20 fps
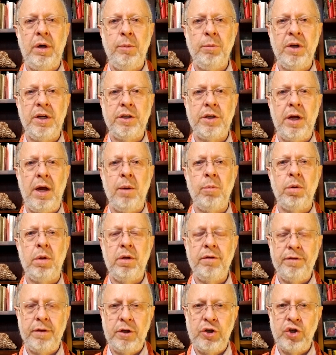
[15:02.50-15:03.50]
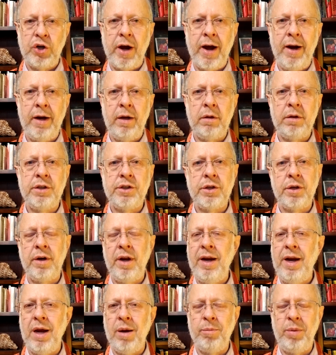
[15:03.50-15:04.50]
example, if the child is
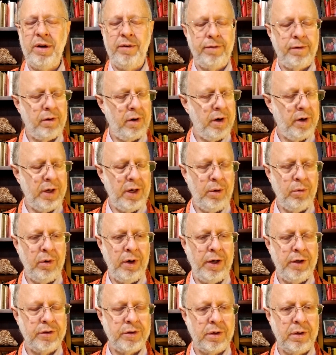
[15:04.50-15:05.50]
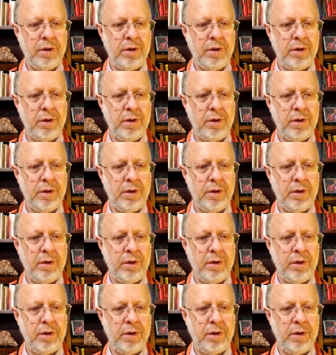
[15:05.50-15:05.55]
unhappy for any reason,